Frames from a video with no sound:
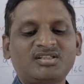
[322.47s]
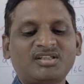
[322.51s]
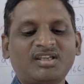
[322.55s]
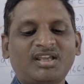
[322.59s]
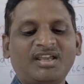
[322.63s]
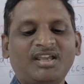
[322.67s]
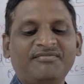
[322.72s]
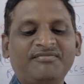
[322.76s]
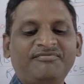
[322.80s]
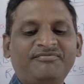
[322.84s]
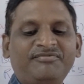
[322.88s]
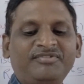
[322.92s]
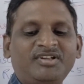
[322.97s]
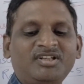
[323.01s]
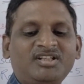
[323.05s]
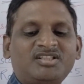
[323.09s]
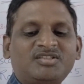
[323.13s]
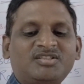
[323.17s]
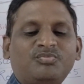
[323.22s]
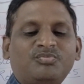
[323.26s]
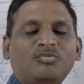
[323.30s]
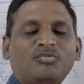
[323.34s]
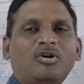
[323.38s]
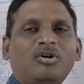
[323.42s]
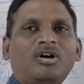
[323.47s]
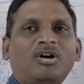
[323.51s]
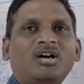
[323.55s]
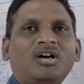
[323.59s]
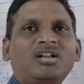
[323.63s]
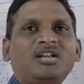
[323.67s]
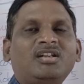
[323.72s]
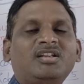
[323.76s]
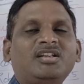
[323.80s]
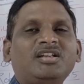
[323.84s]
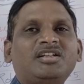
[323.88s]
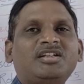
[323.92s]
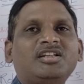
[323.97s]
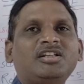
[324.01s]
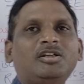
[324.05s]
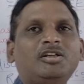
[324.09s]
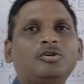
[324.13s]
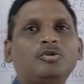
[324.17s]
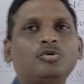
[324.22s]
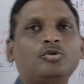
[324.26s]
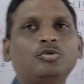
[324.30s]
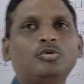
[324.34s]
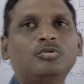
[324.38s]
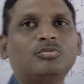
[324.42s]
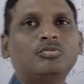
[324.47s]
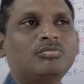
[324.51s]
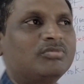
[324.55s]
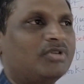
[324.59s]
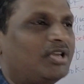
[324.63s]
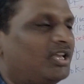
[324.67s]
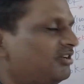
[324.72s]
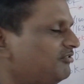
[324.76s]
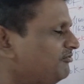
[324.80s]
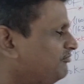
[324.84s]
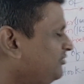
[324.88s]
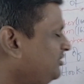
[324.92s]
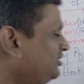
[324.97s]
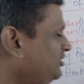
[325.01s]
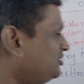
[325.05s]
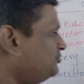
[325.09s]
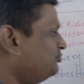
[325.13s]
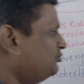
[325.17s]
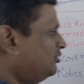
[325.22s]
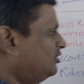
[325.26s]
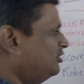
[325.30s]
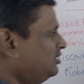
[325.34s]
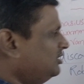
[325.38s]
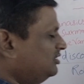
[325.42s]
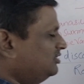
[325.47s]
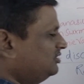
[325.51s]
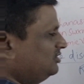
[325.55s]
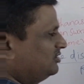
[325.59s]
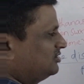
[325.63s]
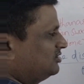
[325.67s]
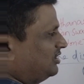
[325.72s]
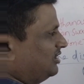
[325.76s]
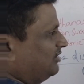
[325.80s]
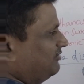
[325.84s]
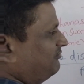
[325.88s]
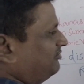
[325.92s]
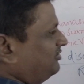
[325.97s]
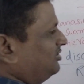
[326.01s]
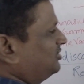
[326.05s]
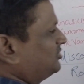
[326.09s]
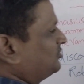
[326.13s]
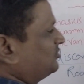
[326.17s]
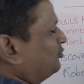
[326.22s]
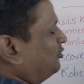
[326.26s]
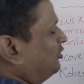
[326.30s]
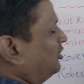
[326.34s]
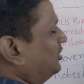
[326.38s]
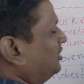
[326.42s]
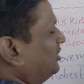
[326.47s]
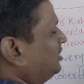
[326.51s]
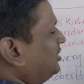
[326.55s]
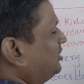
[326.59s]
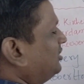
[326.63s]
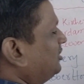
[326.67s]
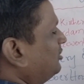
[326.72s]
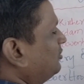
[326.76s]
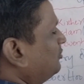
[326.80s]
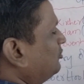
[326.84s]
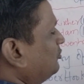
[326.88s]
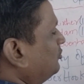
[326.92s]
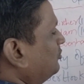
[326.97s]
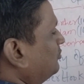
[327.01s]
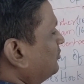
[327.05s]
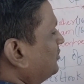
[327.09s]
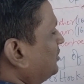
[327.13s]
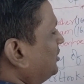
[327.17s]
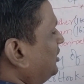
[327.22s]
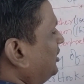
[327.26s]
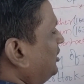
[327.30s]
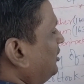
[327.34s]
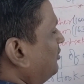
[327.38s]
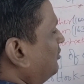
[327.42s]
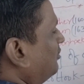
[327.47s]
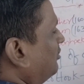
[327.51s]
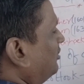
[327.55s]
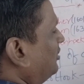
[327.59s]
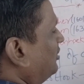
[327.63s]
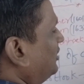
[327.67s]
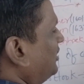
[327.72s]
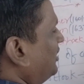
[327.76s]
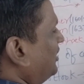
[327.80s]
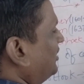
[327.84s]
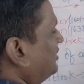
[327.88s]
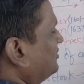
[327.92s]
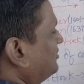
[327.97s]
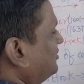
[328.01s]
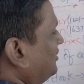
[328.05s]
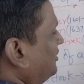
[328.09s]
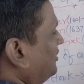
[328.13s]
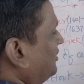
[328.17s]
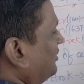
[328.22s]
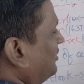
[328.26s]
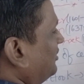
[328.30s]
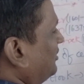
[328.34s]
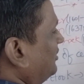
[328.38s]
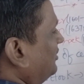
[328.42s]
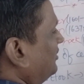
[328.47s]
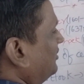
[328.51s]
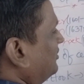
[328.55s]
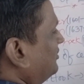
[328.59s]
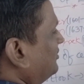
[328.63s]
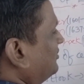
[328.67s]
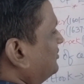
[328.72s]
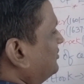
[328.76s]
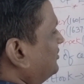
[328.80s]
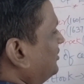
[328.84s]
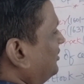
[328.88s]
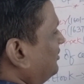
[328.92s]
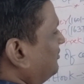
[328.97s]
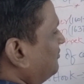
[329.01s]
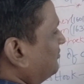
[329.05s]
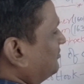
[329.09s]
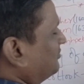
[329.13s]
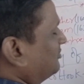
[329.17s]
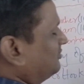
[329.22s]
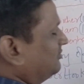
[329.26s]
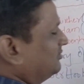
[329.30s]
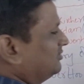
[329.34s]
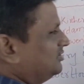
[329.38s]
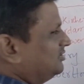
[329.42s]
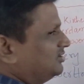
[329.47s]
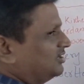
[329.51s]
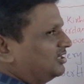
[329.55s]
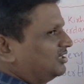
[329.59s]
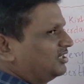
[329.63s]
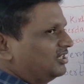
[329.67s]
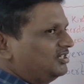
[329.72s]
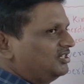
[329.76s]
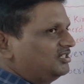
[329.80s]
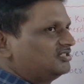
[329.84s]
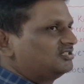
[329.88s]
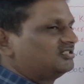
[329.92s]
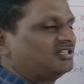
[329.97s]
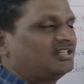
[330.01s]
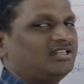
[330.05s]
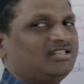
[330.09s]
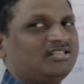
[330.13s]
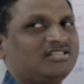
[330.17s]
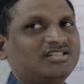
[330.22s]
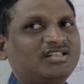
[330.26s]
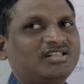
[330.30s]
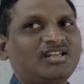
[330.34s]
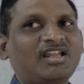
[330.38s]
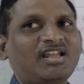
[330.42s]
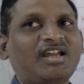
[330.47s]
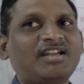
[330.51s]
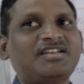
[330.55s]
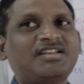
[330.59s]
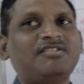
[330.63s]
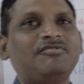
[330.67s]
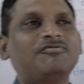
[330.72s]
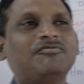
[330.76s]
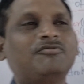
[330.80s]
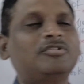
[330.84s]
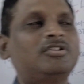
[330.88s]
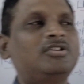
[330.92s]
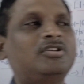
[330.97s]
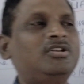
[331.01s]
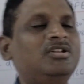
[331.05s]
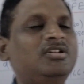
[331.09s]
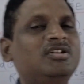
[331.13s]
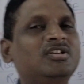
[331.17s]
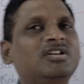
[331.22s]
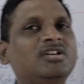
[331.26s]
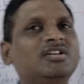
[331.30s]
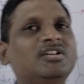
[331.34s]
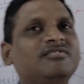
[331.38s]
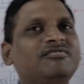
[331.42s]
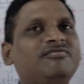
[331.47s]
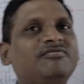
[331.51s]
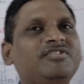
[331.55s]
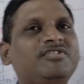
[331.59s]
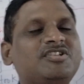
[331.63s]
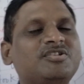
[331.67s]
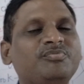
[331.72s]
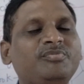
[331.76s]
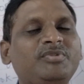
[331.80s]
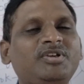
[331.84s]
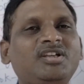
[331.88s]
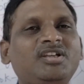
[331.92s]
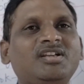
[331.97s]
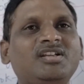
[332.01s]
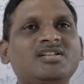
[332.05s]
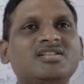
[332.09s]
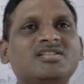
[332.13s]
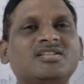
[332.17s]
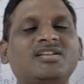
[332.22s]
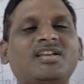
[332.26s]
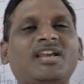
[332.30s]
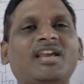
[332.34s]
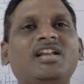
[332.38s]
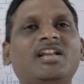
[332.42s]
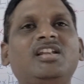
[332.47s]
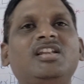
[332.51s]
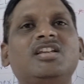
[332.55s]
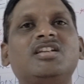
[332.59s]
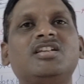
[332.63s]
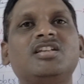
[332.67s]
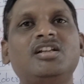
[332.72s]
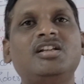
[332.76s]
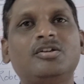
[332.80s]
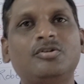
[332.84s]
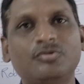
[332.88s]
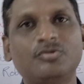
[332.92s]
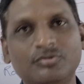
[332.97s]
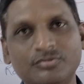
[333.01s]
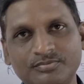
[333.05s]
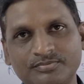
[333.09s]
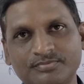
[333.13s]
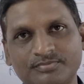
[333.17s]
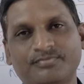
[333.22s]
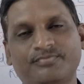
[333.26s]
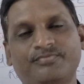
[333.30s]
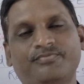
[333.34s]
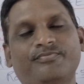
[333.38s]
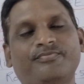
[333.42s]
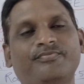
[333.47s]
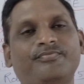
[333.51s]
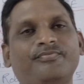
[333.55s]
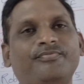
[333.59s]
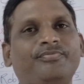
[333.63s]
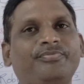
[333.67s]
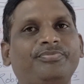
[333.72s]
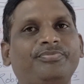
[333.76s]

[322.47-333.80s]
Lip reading: This every small little room, every small little room he called as a cell. Generally cell is a Latin word which means a little room.